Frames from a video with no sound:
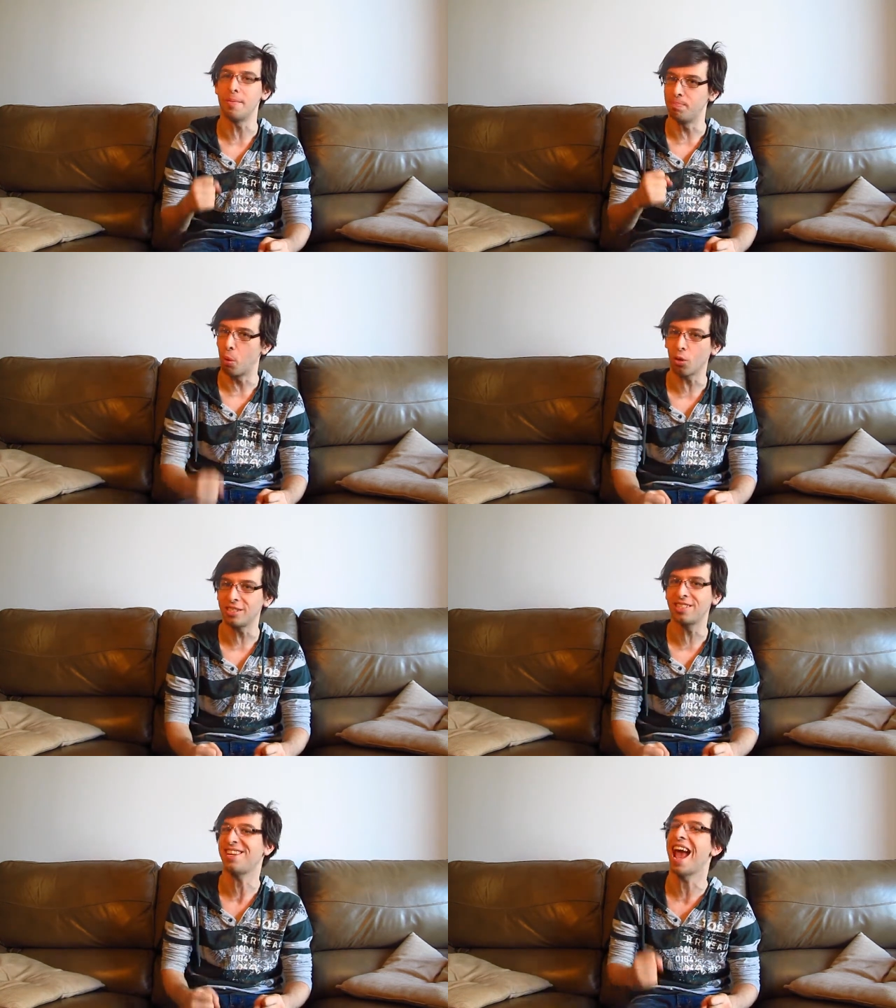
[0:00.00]

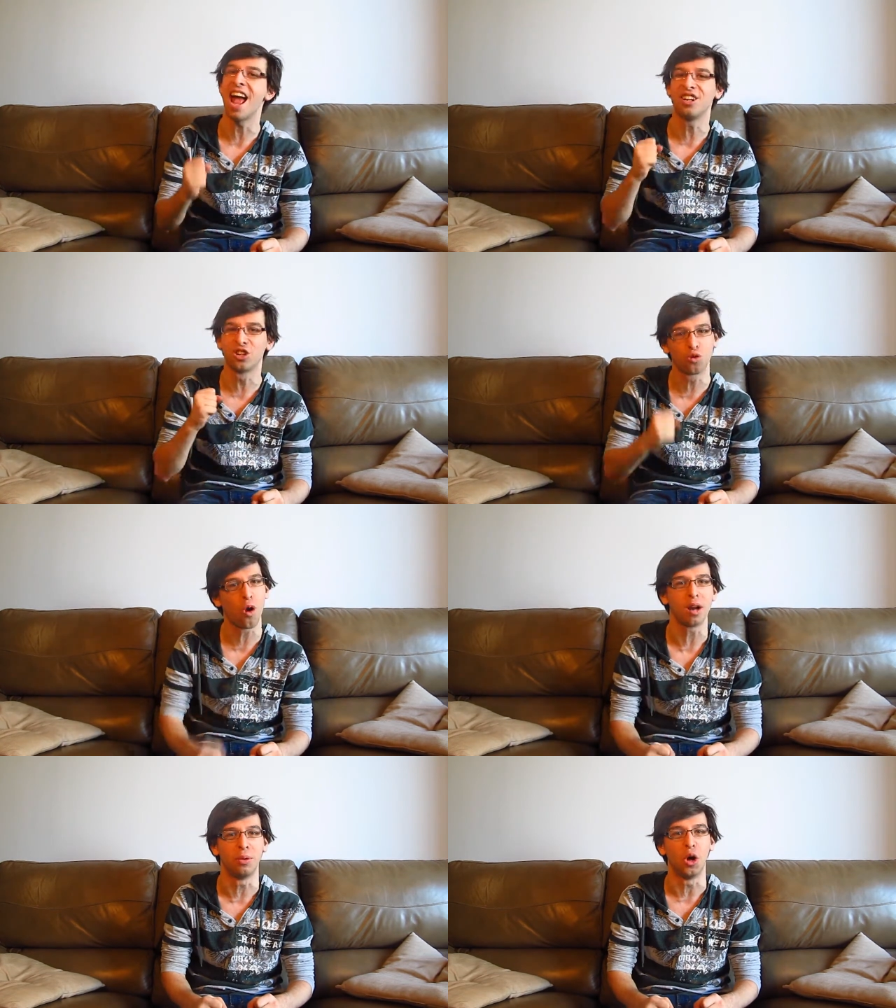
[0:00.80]
important, and
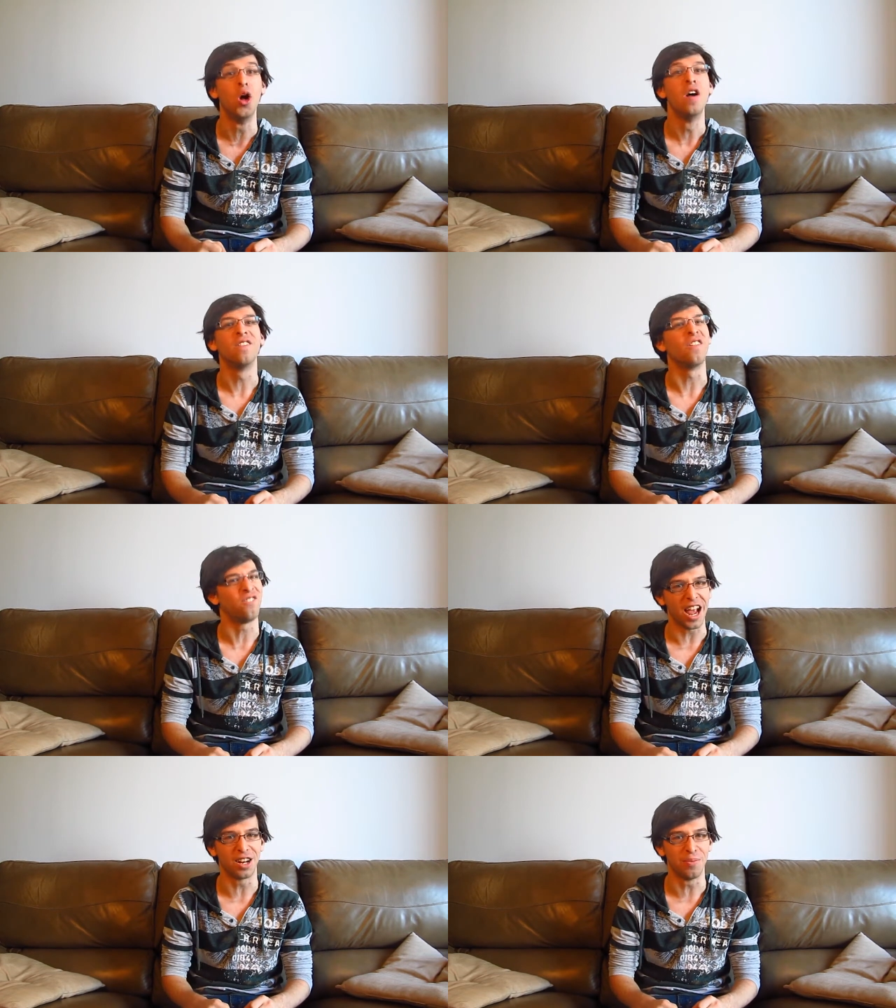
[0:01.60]
incredible for
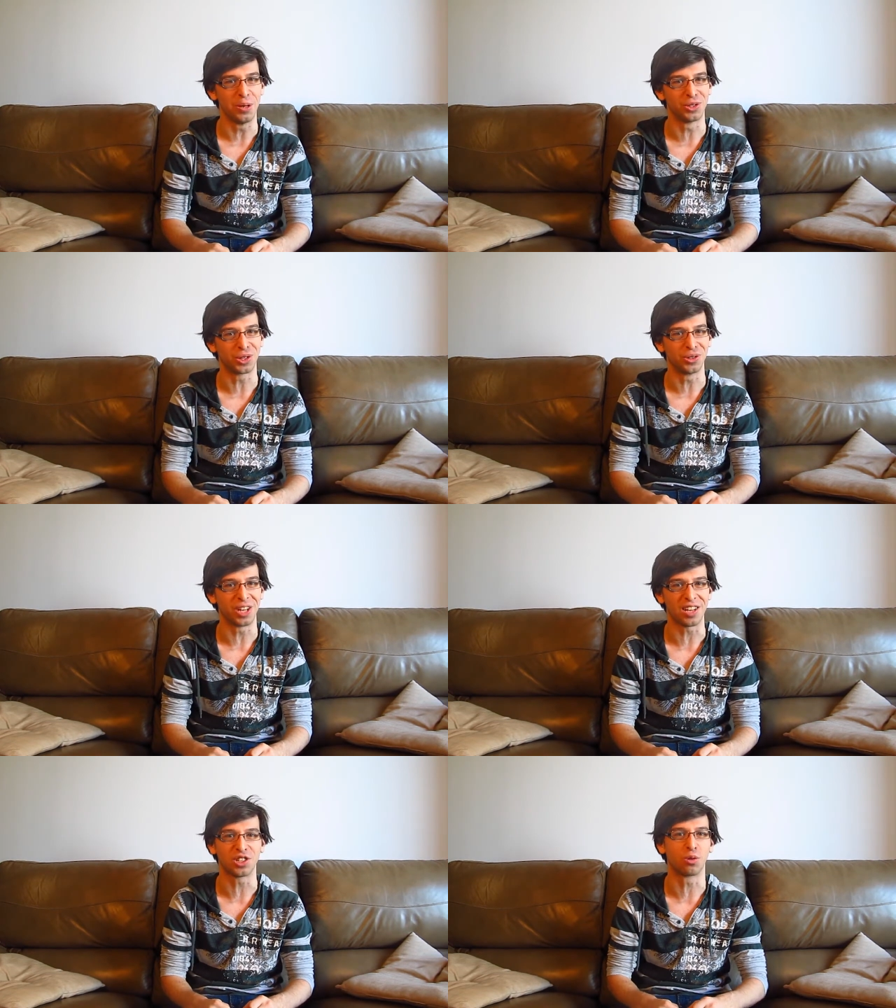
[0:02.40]
Fandom
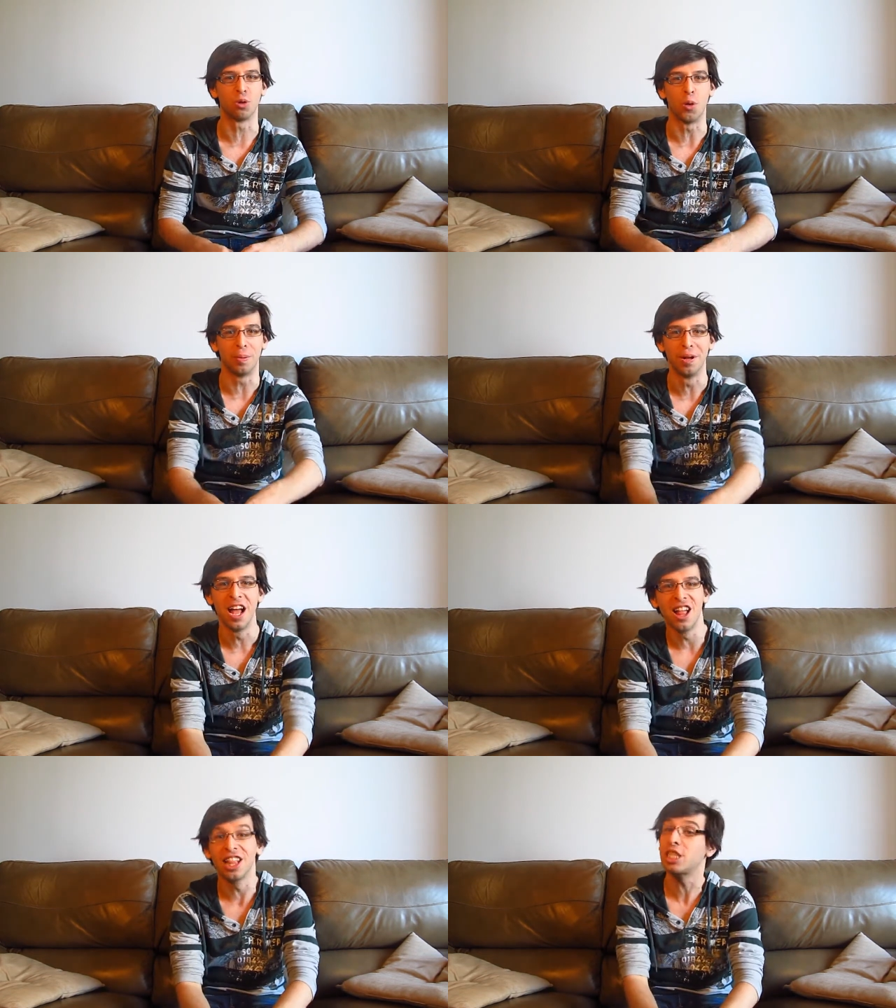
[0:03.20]
Musicals as a group.
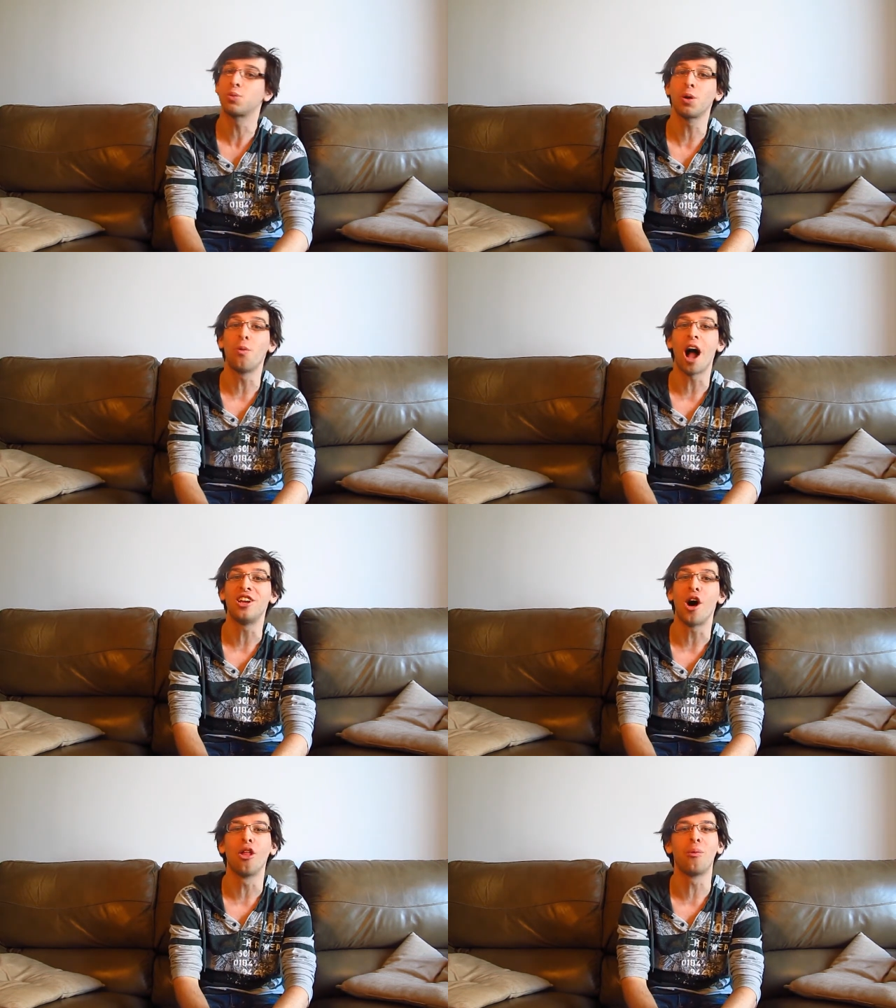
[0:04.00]
Let's
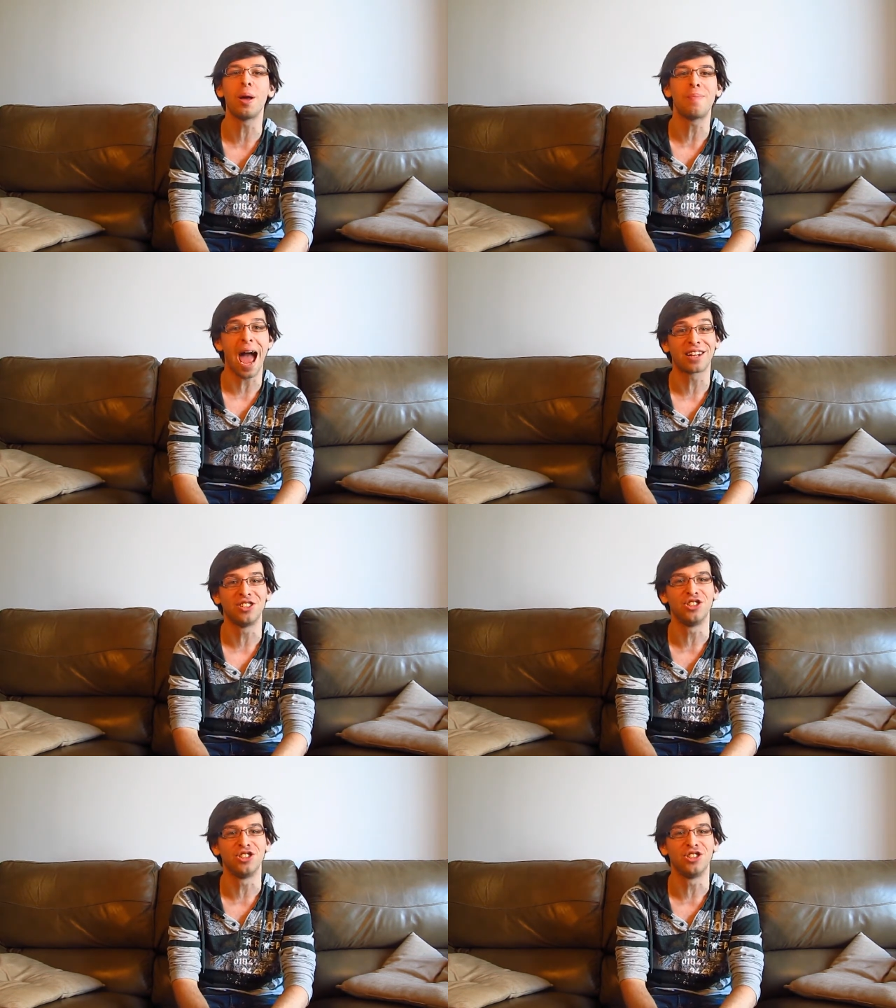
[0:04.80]
rewind all the way back